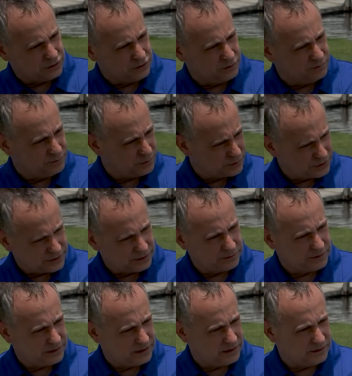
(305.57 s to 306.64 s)
tube, push it
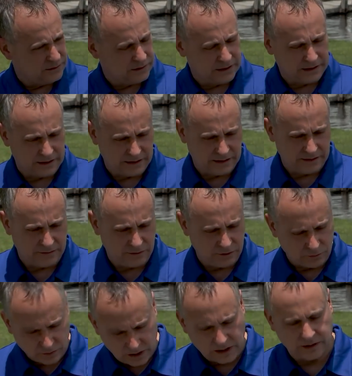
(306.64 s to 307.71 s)
out the other, and
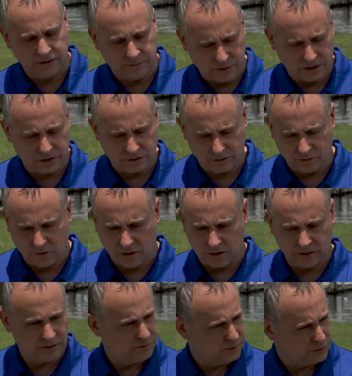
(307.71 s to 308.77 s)
you rely on the pressure of the
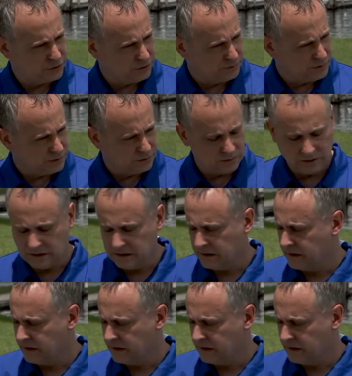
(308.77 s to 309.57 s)
water to push your boat.